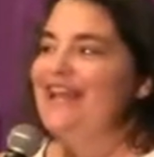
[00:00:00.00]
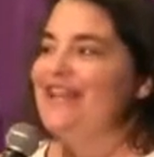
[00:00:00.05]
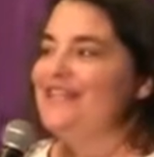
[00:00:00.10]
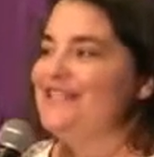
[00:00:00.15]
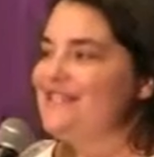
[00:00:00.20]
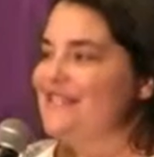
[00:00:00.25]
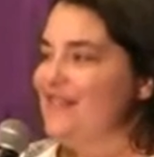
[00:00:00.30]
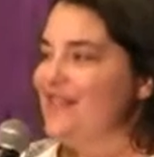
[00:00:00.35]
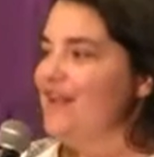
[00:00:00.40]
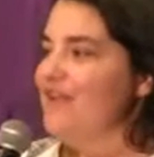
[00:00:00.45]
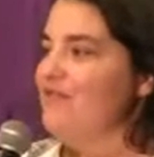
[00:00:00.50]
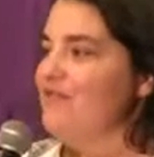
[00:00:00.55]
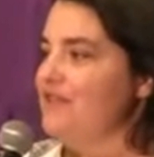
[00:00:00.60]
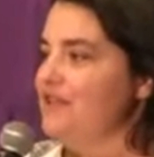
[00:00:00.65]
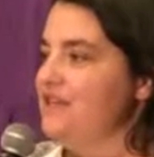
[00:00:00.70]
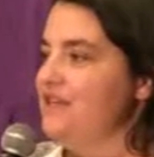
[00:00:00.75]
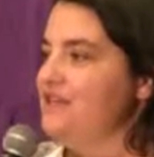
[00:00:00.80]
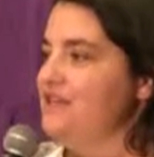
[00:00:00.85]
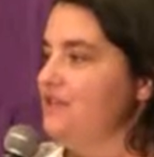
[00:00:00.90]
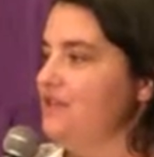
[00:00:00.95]
until I
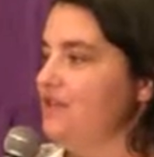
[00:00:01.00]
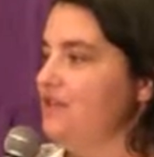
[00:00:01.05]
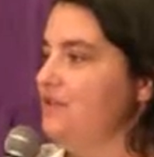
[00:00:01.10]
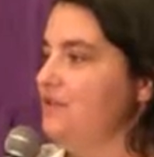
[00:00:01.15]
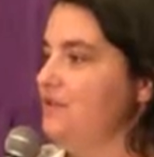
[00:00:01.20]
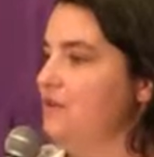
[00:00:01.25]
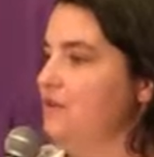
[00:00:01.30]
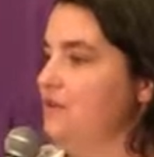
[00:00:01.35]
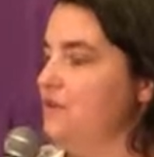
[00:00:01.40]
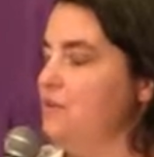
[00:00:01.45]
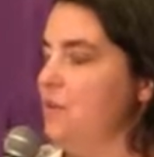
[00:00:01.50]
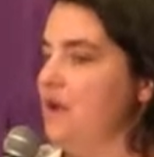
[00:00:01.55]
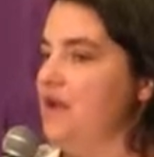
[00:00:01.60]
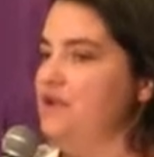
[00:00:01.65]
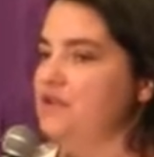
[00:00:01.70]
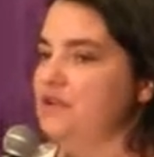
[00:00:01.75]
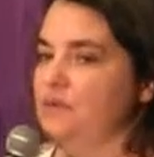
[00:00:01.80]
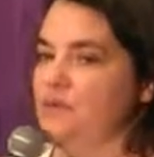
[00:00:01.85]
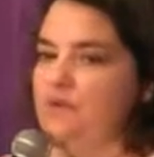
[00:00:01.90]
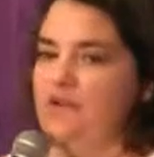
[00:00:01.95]
really started doing this
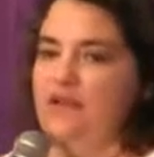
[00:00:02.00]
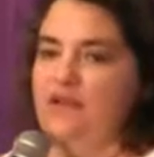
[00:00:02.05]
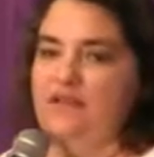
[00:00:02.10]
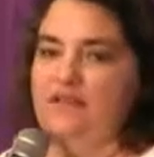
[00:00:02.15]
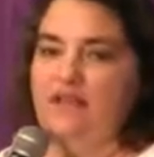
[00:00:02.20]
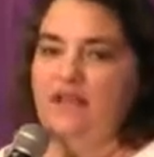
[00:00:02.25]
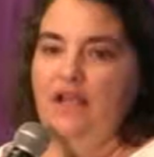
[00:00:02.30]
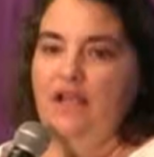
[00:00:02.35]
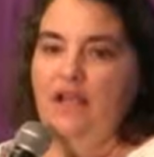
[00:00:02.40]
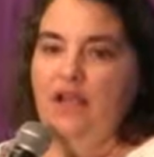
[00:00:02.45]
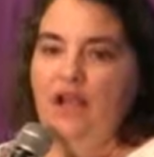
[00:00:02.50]
project, because